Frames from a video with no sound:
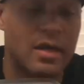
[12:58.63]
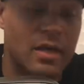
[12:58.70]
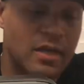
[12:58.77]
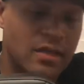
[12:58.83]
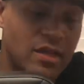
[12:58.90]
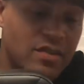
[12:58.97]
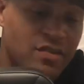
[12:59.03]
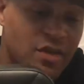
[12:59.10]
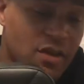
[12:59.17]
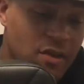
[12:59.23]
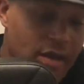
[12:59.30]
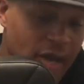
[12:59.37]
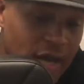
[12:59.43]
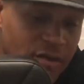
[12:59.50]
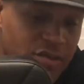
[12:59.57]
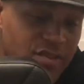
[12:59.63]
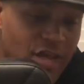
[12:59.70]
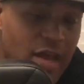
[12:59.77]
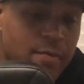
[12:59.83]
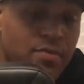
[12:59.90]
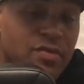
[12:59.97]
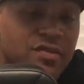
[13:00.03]
This here kind of
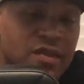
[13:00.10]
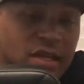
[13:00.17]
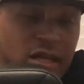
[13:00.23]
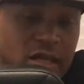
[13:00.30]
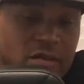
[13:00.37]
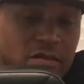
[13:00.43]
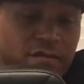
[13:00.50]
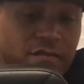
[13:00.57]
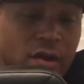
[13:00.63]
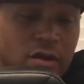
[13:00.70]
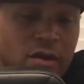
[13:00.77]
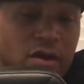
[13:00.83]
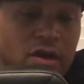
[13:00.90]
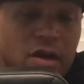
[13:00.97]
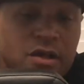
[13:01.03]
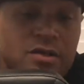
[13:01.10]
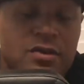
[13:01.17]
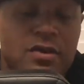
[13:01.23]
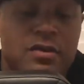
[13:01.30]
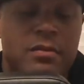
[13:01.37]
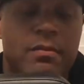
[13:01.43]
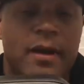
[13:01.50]
tapers in to follow the
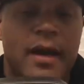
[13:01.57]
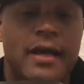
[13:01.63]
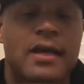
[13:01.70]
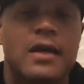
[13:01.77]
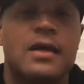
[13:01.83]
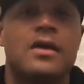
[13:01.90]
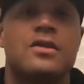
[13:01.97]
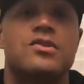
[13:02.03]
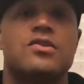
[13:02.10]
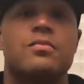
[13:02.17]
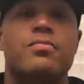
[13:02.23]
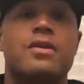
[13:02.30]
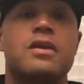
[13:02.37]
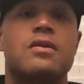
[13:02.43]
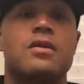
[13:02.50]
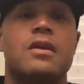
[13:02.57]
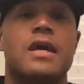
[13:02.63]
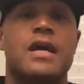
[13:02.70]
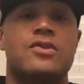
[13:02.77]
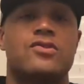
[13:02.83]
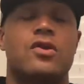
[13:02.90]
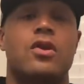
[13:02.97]
contour of the bike to bring your
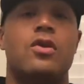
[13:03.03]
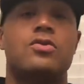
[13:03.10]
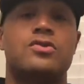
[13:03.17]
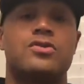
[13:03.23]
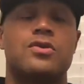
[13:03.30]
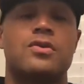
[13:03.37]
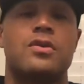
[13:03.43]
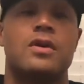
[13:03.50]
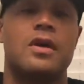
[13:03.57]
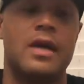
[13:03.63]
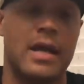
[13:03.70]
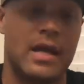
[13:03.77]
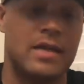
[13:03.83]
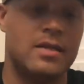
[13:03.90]
legs closer and